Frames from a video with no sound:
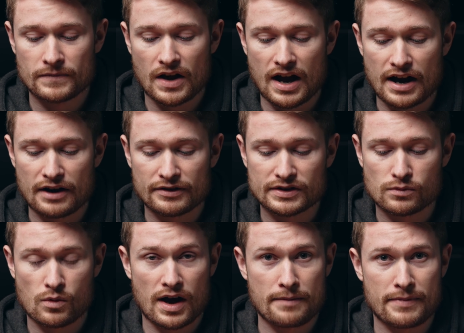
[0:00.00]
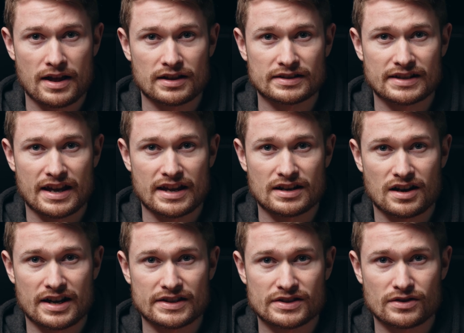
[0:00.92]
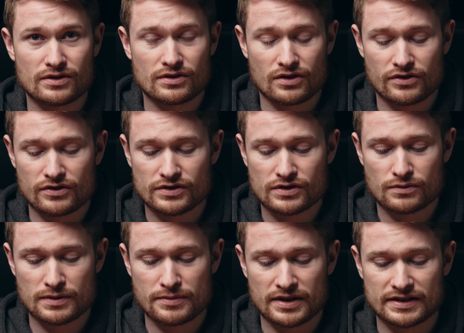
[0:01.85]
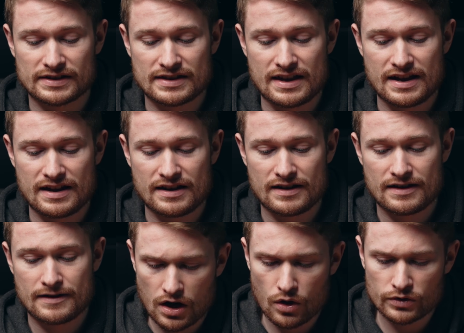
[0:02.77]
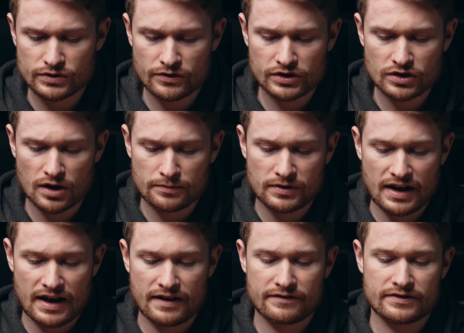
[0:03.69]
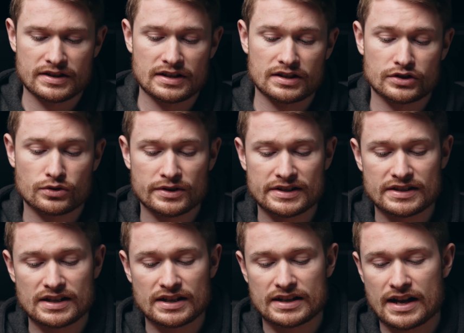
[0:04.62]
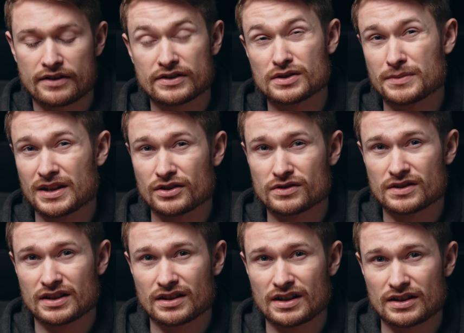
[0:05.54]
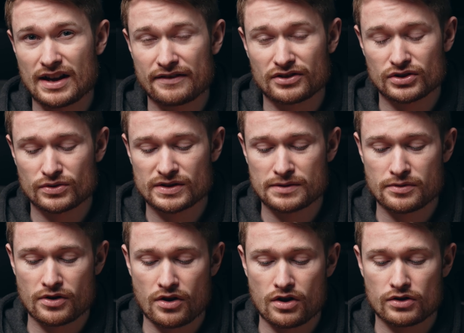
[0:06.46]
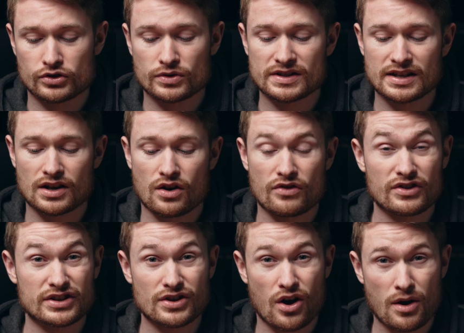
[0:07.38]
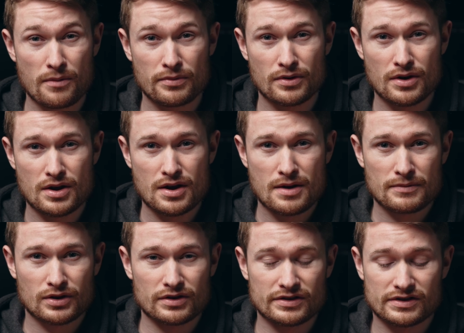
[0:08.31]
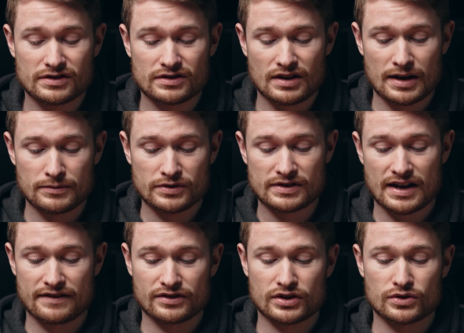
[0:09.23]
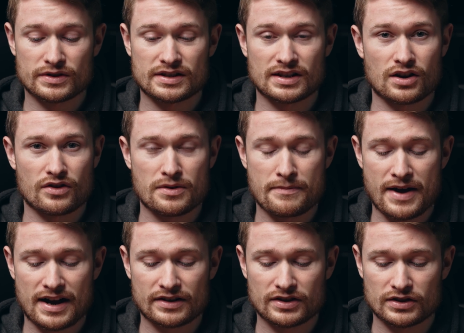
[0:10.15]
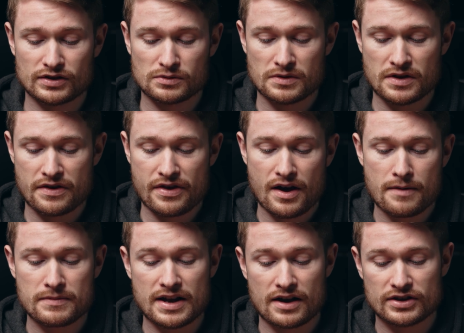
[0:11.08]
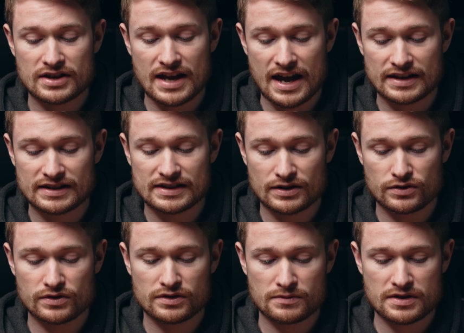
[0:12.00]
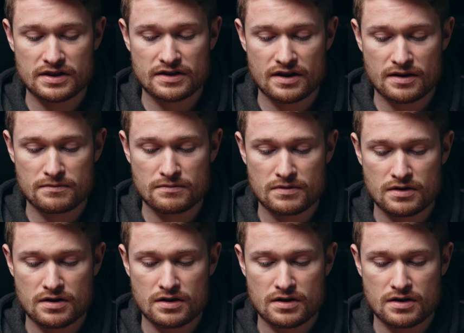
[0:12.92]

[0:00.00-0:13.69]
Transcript: iris, white balance, and ISO on those 3 buttons there. Also on the top, you have the joystick. Now this will be interesting having the joystick on the top, because I'm used to having the joystick on the back that you use with your thumb. Now you can still use it with your thumb,